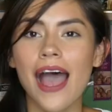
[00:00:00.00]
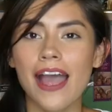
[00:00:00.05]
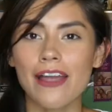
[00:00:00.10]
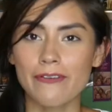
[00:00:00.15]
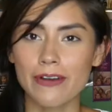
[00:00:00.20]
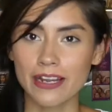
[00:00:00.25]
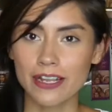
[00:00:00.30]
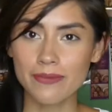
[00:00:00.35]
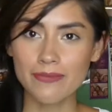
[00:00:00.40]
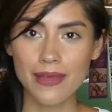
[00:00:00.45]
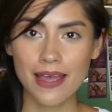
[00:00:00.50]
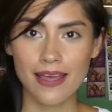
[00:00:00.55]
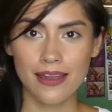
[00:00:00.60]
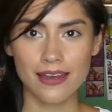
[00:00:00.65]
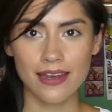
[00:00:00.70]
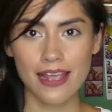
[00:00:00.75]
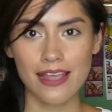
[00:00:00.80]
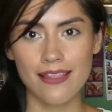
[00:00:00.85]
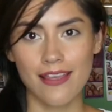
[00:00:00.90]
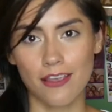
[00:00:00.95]
I
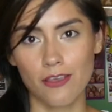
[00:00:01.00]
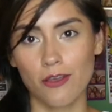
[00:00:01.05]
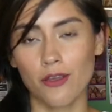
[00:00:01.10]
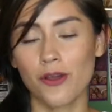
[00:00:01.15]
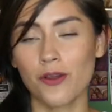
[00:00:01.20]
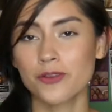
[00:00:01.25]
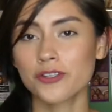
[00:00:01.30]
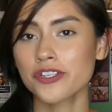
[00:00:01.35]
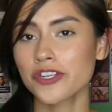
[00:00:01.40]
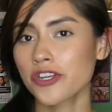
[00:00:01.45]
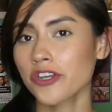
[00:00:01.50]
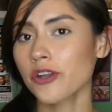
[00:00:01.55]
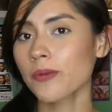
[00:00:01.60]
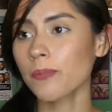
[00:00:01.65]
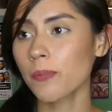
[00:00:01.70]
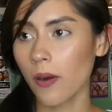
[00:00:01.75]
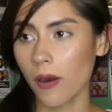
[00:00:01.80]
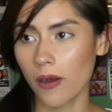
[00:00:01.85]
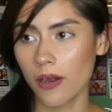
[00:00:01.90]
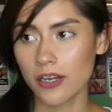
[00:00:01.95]
recommend that you go to your
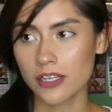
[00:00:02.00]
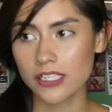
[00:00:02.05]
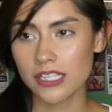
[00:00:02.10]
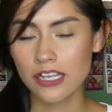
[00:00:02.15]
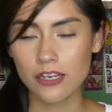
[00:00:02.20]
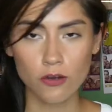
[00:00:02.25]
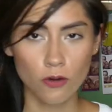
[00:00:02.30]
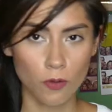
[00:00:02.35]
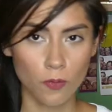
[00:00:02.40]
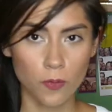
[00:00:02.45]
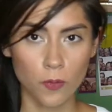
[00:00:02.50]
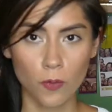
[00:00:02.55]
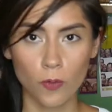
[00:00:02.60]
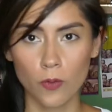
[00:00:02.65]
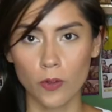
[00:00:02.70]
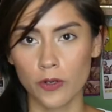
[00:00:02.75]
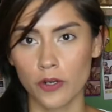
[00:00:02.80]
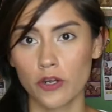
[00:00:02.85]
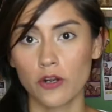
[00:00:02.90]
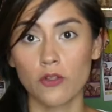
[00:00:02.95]
Barnes &
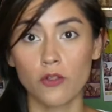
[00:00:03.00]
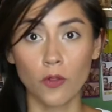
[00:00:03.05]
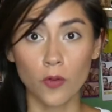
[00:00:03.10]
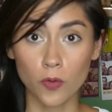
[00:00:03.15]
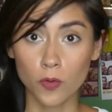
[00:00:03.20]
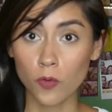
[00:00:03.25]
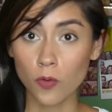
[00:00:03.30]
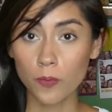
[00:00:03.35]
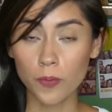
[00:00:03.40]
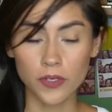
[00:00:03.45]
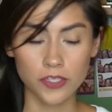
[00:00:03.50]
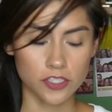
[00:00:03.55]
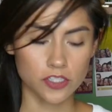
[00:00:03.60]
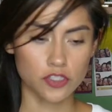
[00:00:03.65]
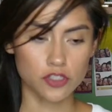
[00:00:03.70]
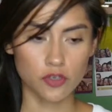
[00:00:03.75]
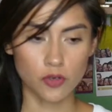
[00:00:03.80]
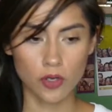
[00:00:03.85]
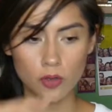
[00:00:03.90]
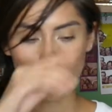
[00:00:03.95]
Noble or your local
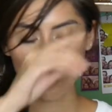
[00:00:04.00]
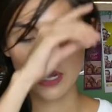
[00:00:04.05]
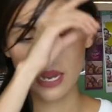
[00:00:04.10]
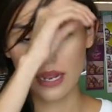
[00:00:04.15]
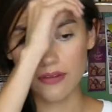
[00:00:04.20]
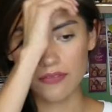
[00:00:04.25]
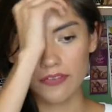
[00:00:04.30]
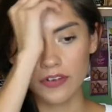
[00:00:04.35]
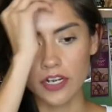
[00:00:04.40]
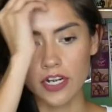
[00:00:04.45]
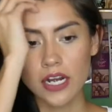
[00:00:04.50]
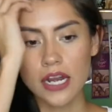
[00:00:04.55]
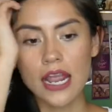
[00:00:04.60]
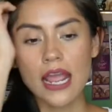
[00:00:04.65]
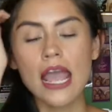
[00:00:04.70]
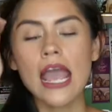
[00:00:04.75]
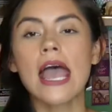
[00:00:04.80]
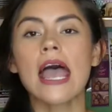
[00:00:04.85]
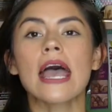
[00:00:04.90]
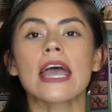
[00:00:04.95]
bookstore, whatever,
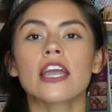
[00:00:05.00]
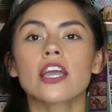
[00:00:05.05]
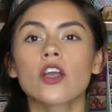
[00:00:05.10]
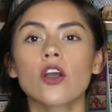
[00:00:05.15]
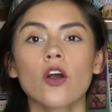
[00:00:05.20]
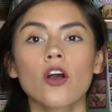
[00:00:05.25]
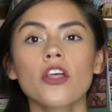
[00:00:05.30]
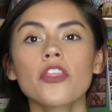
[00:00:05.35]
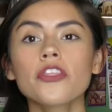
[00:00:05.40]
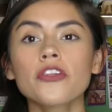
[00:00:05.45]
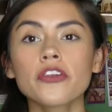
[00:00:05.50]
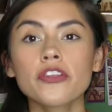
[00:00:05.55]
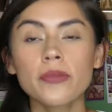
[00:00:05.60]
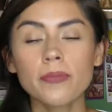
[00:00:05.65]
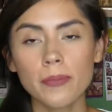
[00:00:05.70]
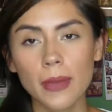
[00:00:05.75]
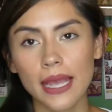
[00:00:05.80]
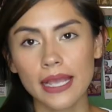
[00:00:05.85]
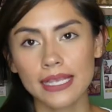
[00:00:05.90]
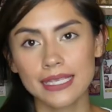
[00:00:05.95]
and go through the
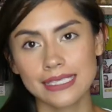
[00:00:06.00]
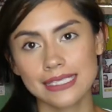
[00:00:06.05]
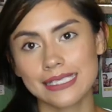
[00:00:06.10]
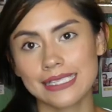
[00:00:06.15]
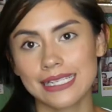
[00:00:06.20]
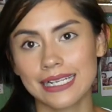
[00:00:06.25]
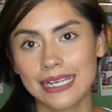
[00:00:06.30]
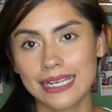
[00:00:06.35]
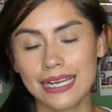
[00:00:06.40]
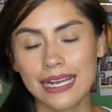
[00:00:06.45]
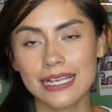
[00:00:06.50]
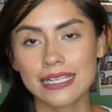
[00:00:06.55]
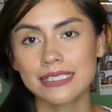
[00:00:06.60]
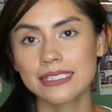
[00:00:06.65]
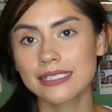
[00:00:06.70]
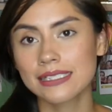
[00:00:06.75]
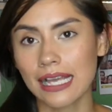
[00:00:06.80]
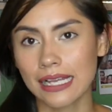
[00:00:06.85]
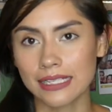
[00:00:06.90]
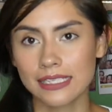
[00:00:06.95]
magazine
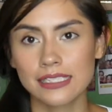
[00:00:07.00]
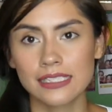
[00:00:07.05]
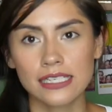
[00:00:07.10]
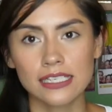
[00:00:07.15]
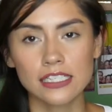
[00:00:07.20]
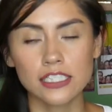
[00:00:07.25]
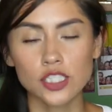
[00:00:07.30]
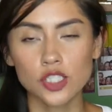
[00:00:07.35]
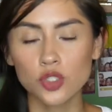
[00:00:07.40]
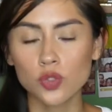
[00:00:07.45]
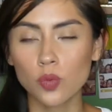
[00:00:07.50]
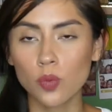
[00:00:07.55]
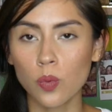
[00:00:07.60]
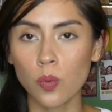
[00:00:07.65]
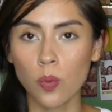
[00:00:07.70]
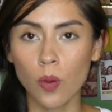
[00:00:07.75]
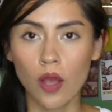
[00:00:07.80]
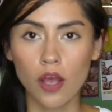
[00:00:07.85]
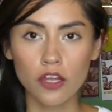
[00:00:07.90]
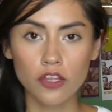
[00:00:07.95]
section. Just
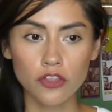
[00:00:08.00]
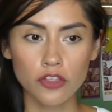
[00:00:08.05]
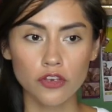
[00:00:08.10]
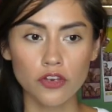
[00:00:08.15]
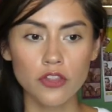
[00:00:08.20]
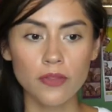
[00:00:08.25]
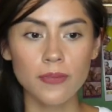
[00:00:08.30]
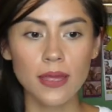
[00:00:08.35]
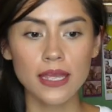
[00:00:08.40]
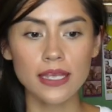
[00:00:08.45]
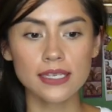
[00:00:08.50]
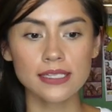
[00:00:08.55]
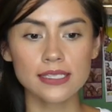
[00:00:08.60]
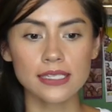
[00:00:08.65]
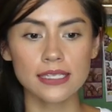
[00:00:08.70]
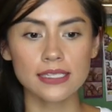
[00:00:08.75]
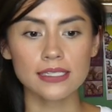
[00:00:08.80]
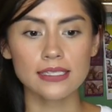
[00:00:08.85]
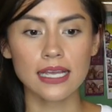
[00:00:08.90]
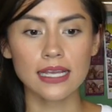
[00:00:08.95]
walk through the
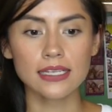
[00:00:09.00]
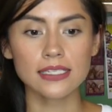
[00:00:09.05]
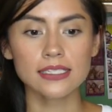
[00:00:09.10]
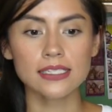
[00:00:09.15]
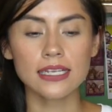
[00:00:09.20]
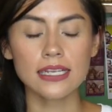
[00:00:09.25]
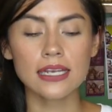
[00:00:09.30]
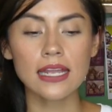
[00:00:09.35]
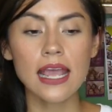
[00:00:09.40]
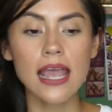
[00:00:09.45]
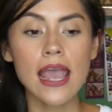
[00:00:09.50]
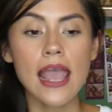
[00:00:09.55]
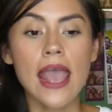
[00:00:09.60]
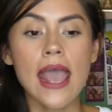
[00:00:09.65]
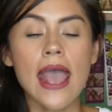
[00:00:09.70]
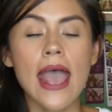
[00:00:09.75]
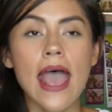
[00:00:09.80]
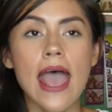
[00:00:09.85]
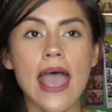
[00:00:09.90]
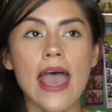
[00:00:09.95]
magazine section
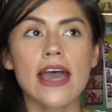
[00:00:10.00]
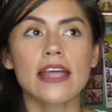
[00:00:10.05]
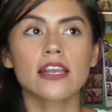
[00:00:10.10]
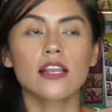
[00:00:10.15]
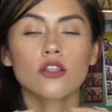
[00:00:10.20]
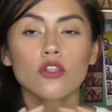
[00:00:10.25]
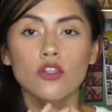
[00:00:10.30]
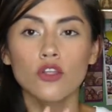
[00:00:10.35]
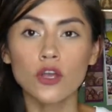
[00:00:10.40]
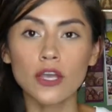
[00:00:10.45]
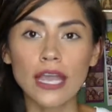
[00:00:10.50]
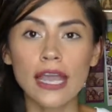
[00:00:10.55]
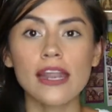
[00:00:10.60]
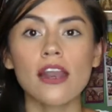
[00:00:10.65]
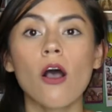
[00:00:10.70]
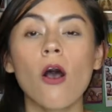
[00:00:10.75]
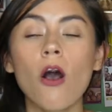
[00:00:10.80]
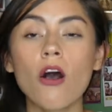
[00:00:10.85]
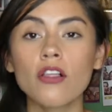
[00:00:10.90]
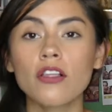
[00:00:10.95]
and look at
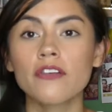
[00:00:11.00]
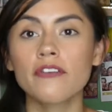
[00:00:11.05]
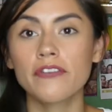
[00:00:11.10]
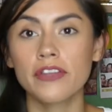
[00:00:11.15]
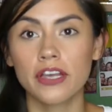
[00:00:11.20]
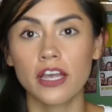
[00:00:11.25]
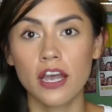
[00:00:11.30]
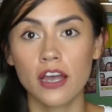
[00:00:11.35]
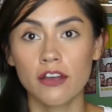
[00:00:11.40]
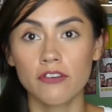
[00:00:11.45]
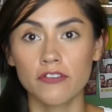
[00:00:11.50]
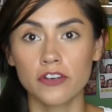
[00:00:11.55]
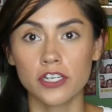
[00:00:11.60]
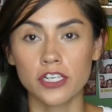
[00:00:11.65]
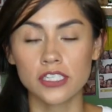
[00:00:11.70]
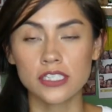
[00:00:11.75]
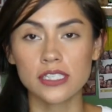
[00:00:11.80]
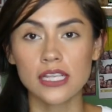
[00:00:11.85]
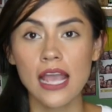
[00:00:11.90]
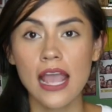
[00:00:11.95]
all of the
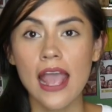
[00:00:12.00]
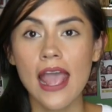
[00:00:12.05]
covers.